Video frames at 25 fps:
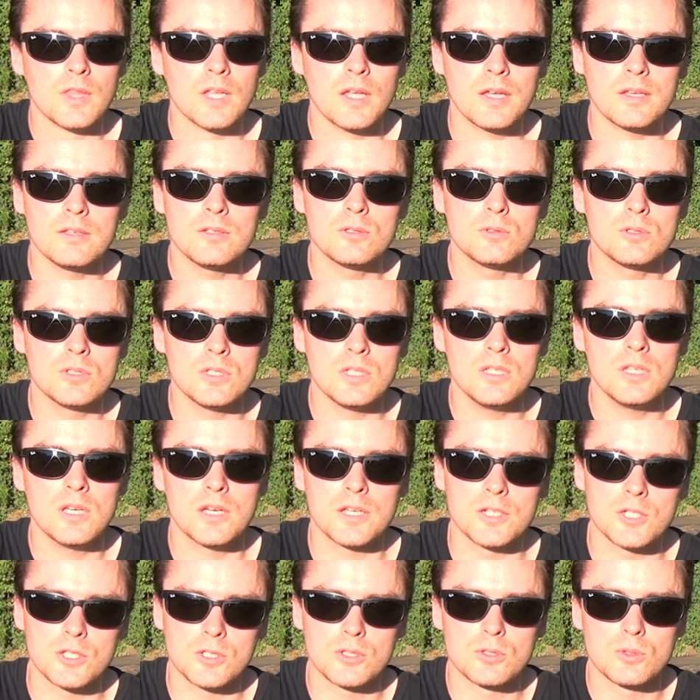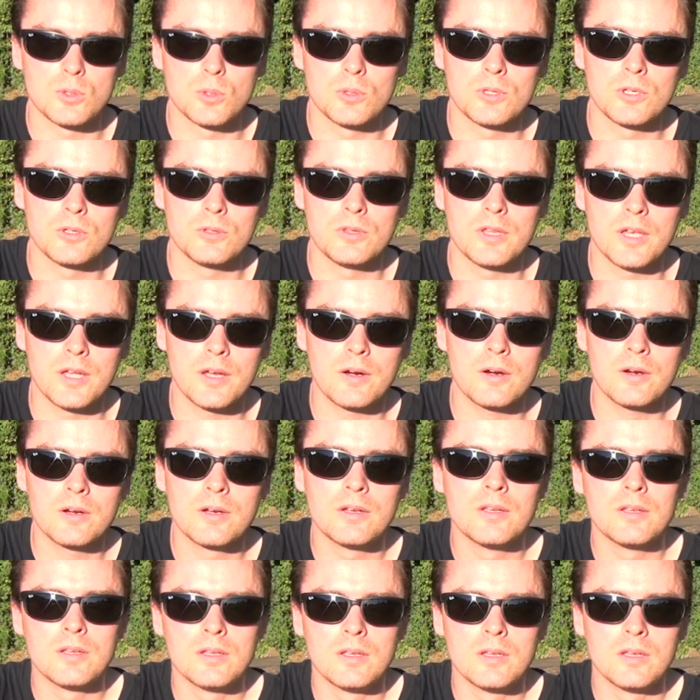And you see, I just took you there,
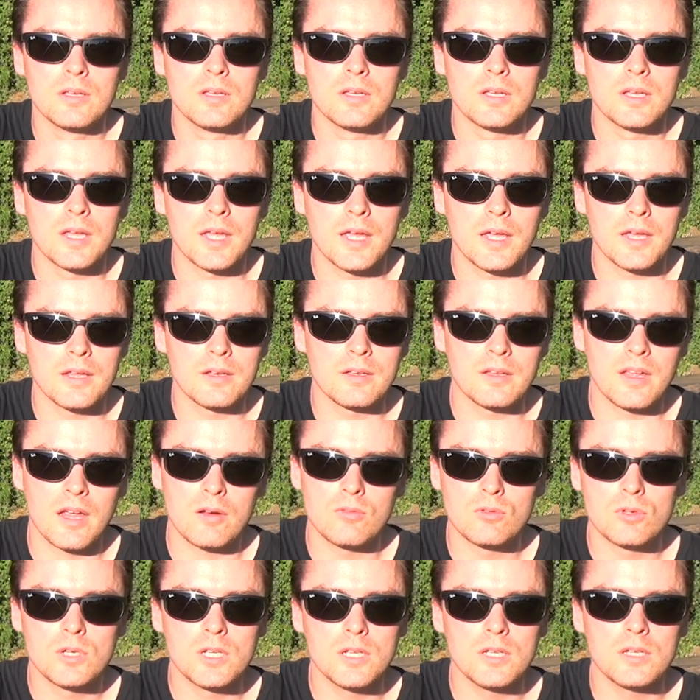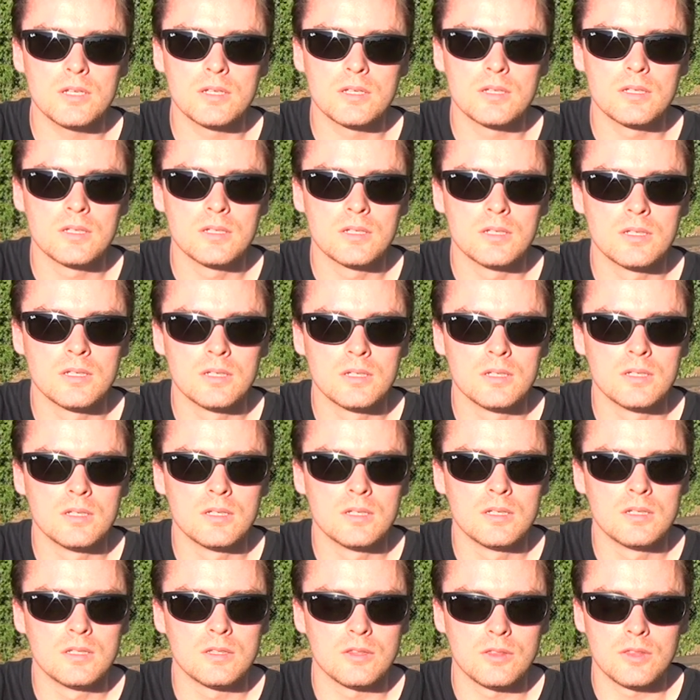and every
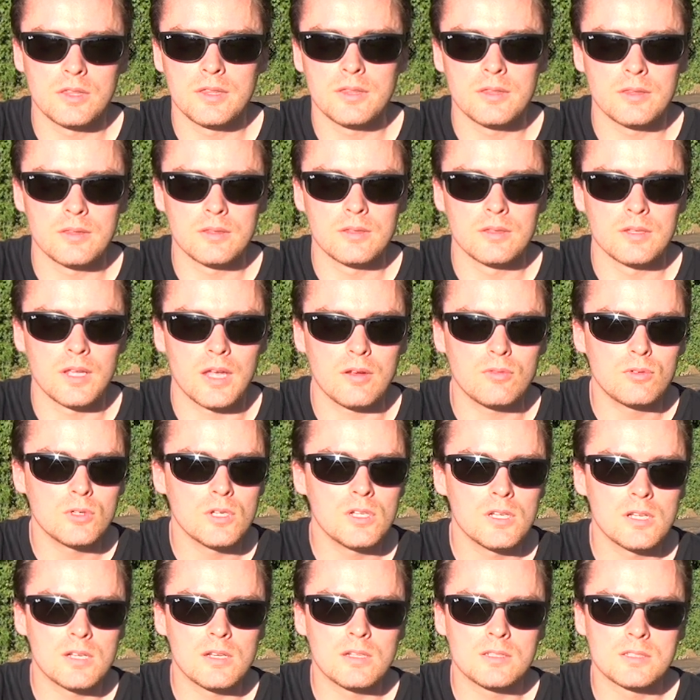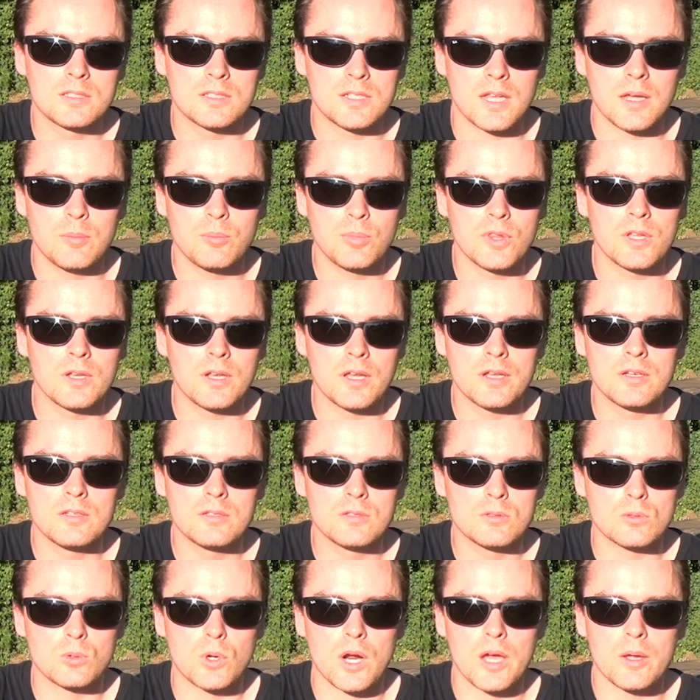little step that I
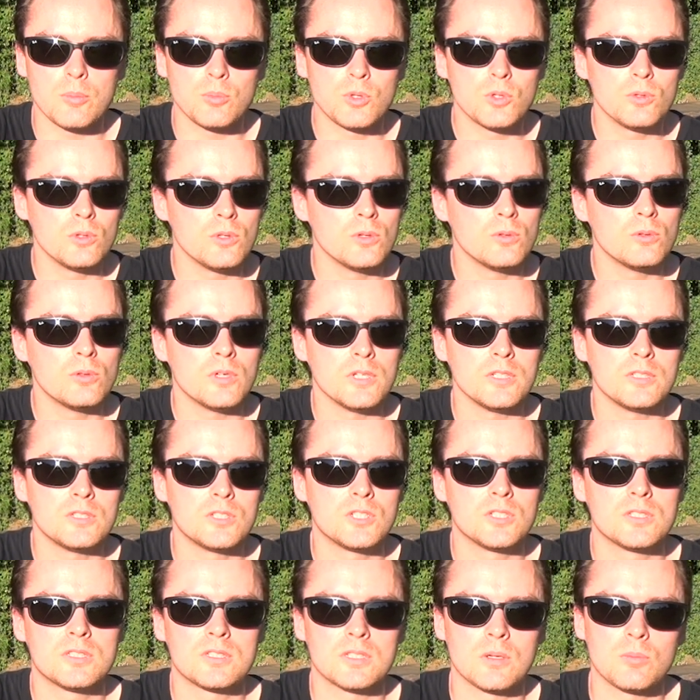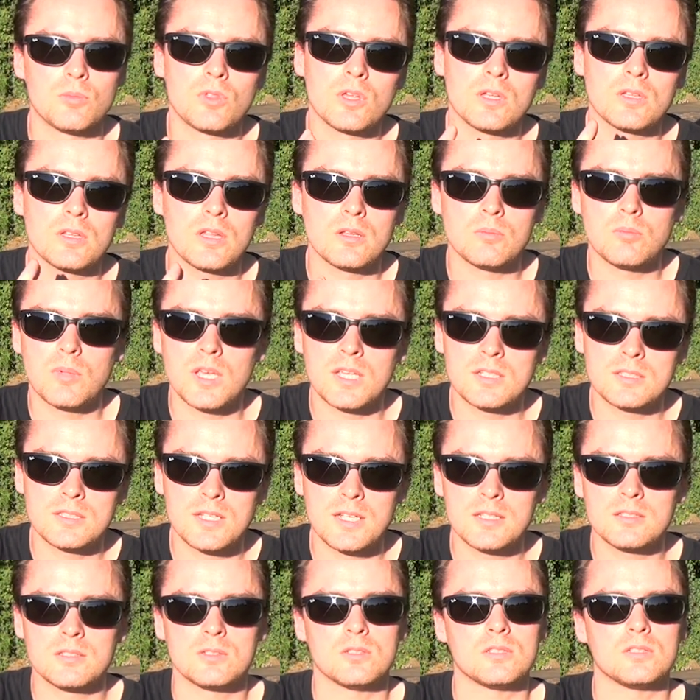described to you is just something that makes
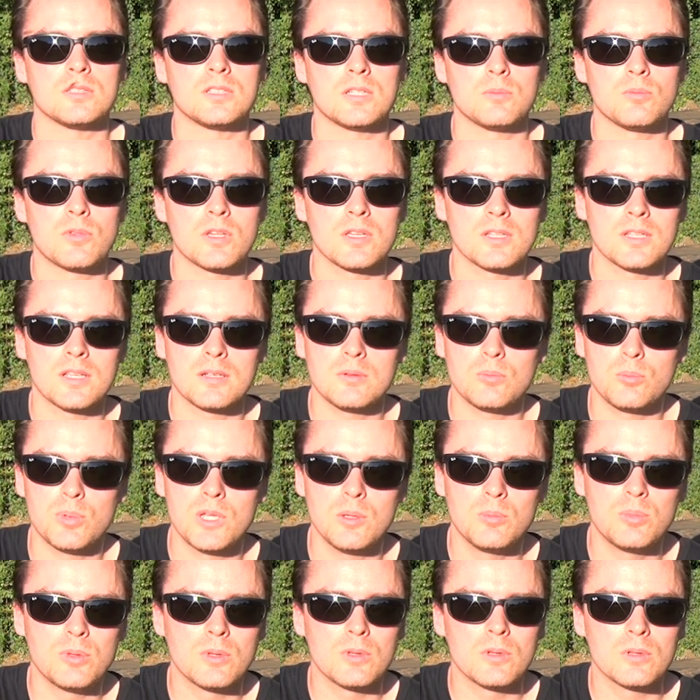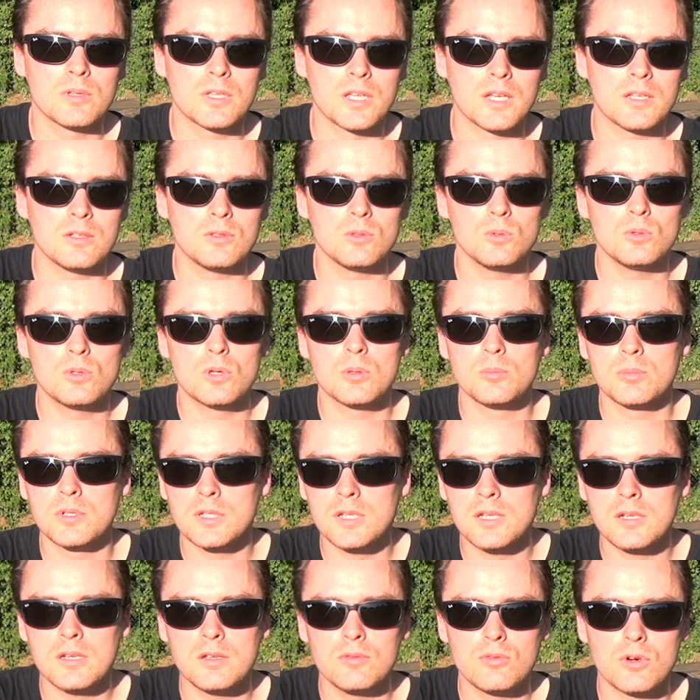sense and something that people can do
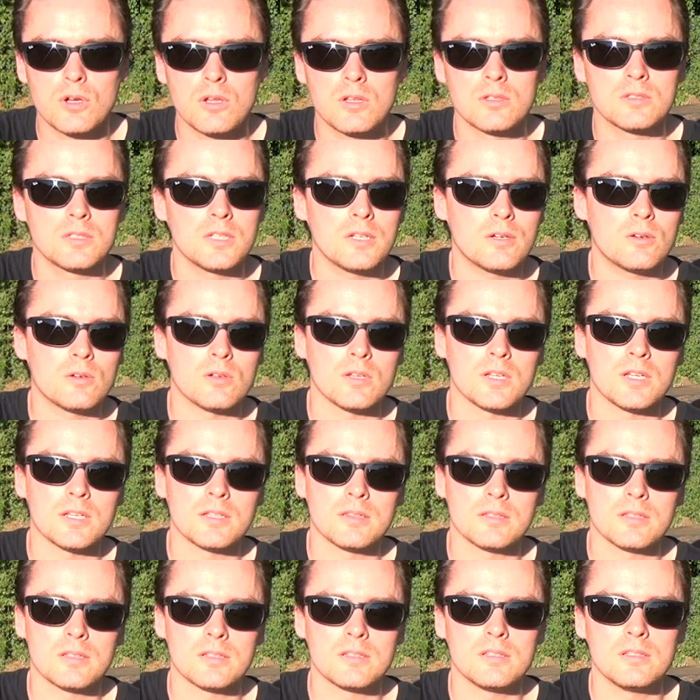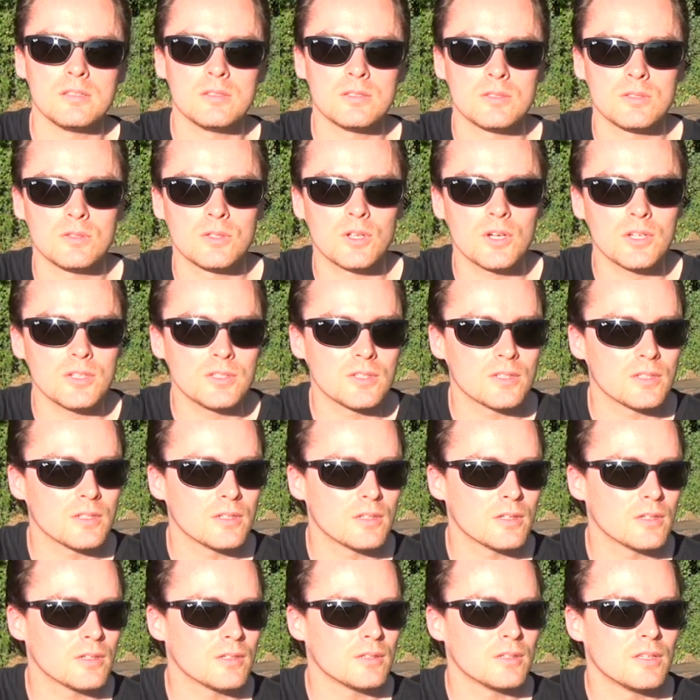completely voluntarily, and that is not
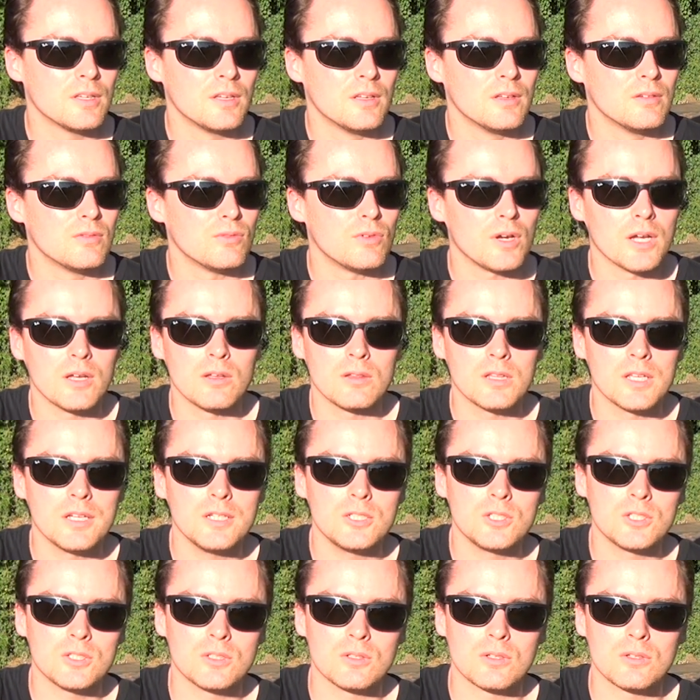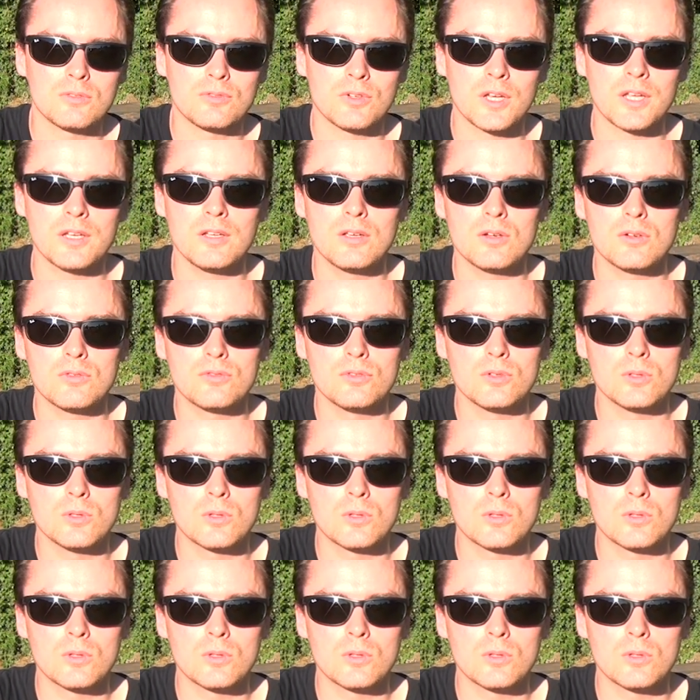a violation of any of